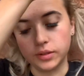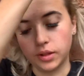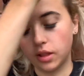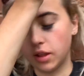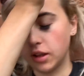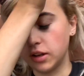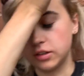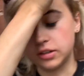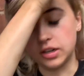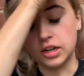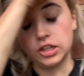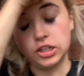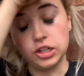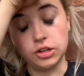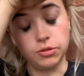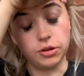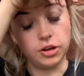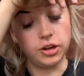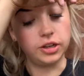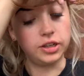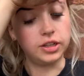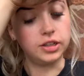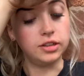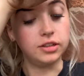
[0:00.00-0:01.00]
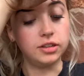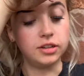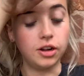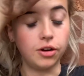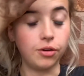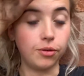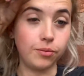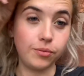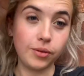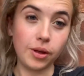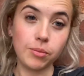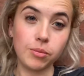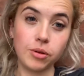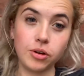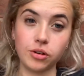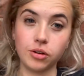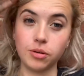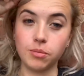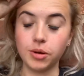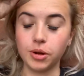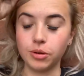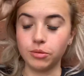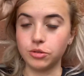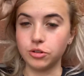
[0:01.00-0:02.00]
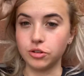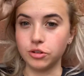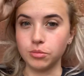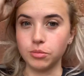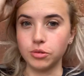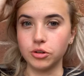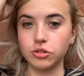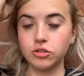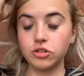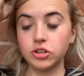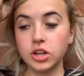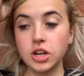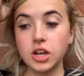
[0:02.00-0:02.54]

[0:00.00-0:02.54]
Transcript: it's actually working, so I'm not gonna moan too much.